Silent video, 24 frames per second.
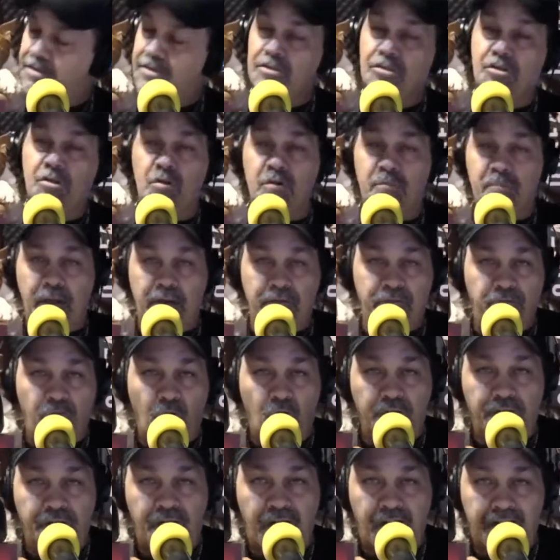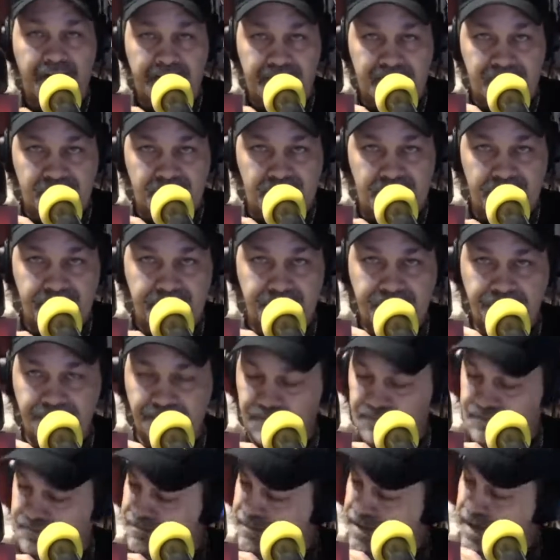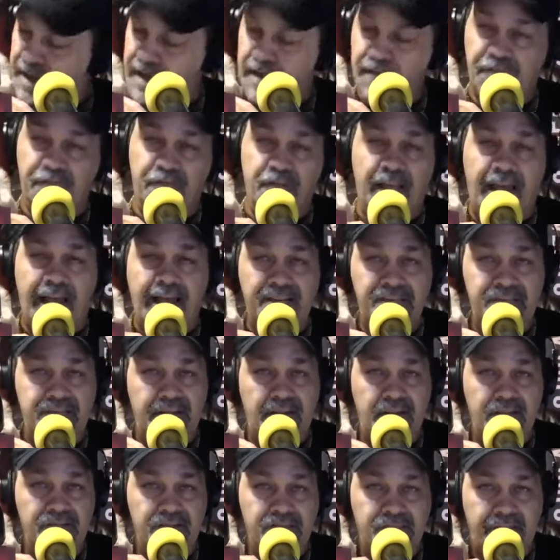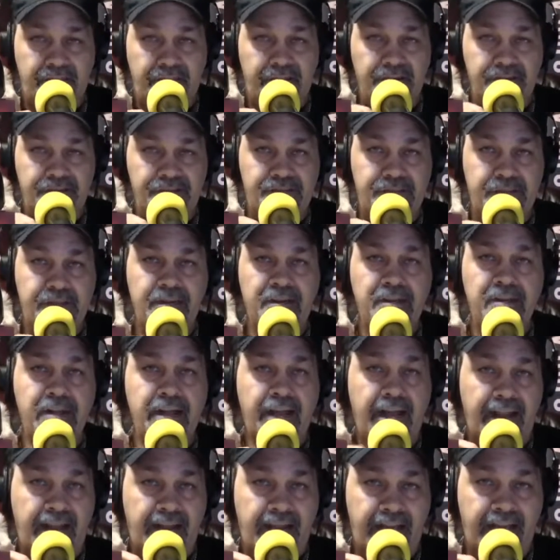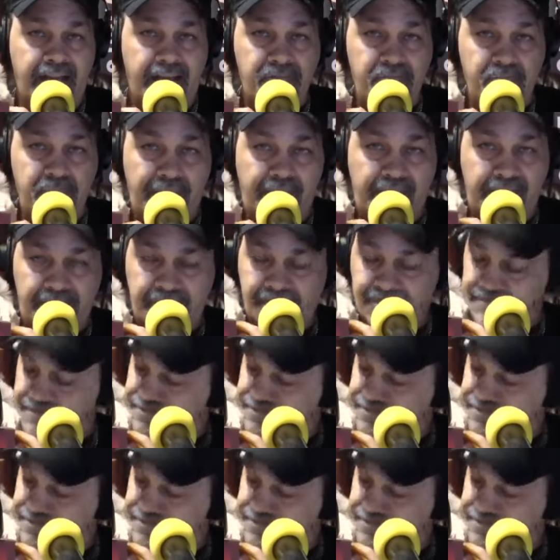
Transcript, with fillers: two of my four doggies. I have Flash downstairs, and I have Maiden.